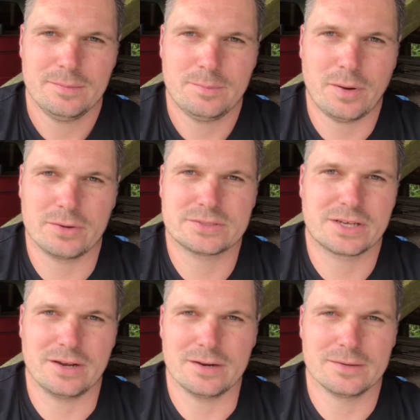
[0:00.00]
parts
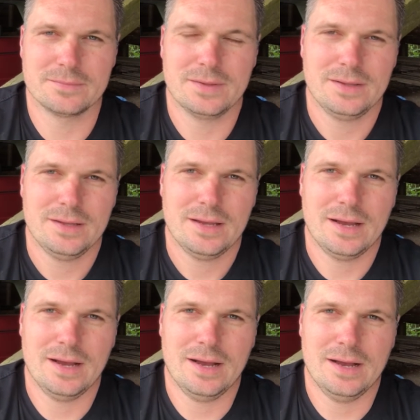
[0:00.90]
car.
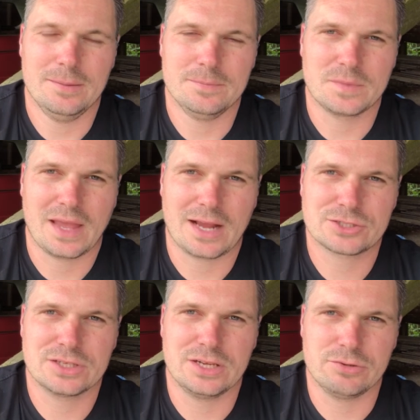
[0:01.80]

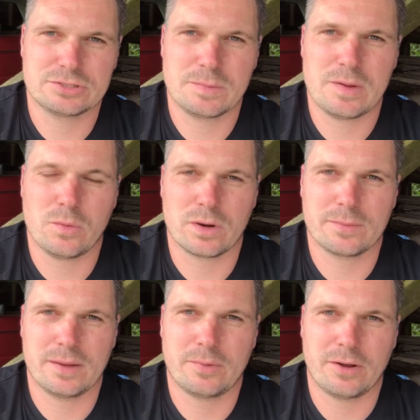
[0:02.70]
Actually, it used to be one of
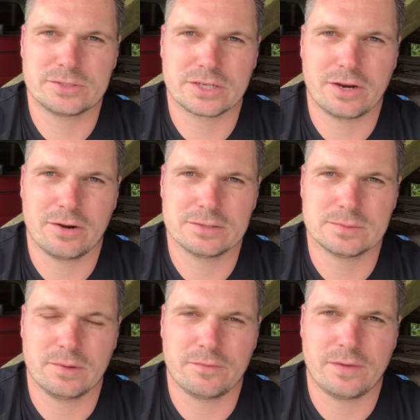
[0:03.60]
my project cars
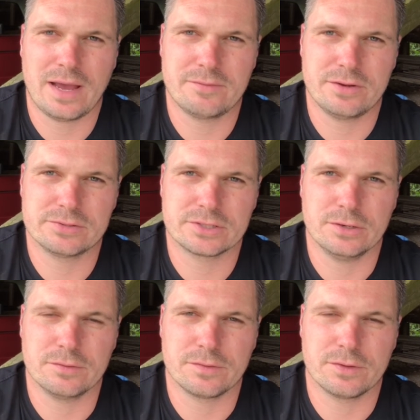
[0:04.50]
about 5 years
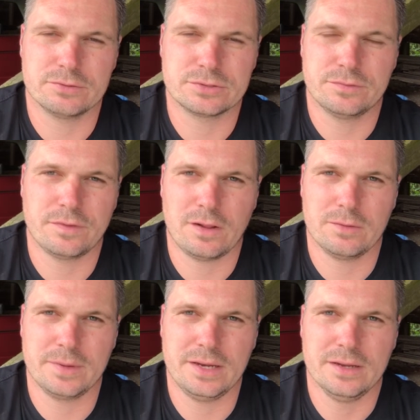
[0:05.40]
ago. For those who
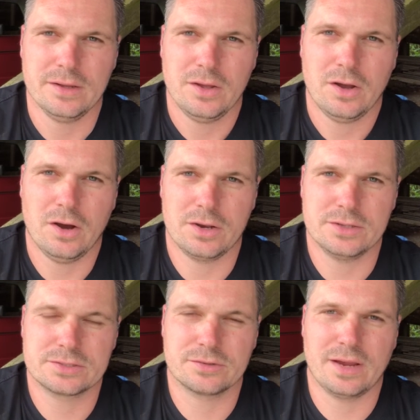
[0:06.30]
follow me on
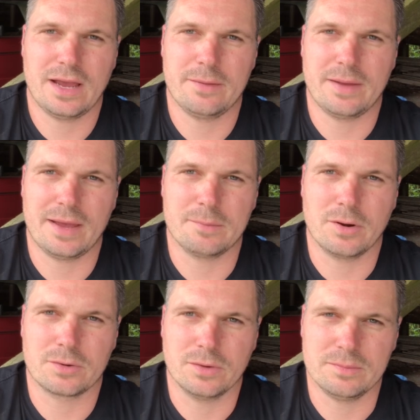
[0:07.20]
Instagram at
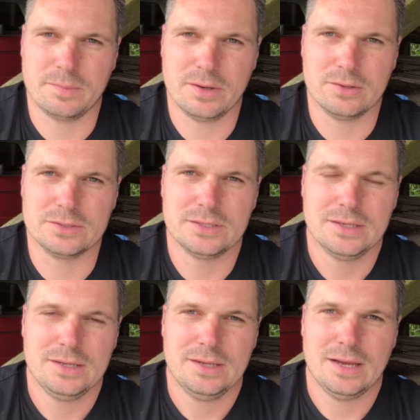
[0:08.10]
Mk1 Build,
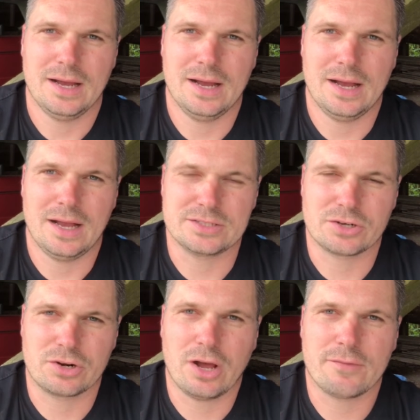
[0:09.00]
I
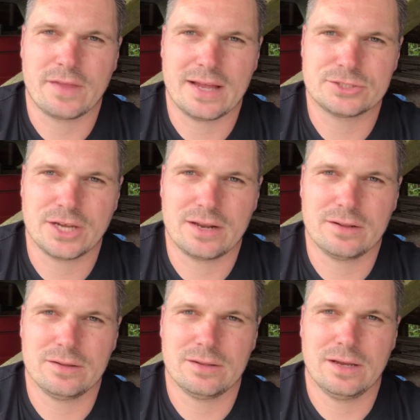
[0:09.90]
started off that
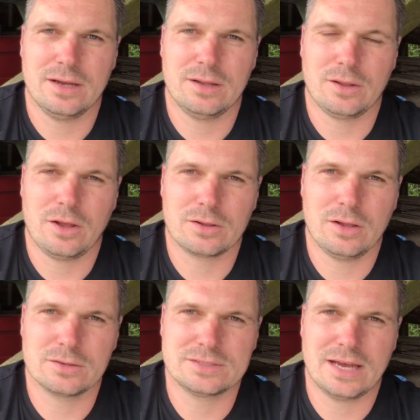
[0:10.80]
channel a
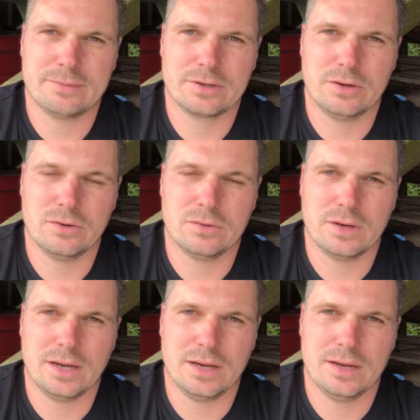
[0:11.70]
long time
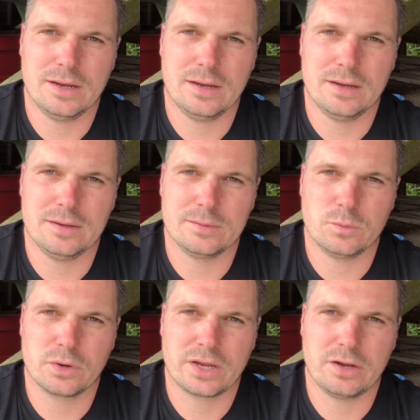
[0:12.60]
ago,
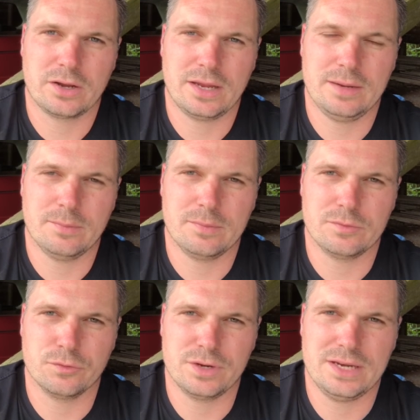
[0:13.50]
working on a
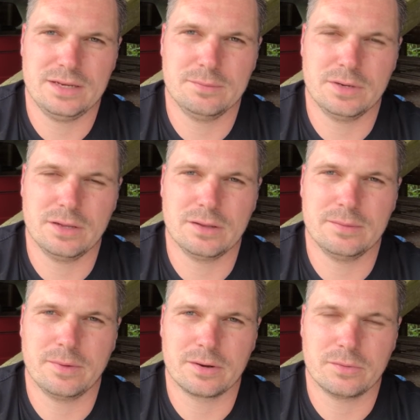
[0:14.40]
green Manila
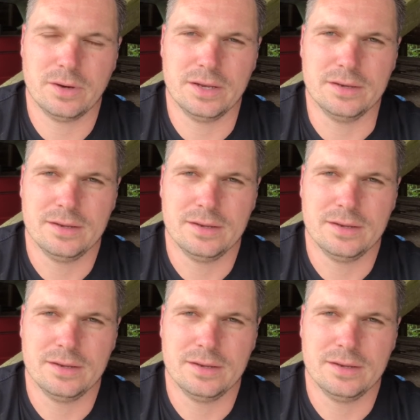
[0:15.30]
Mk1.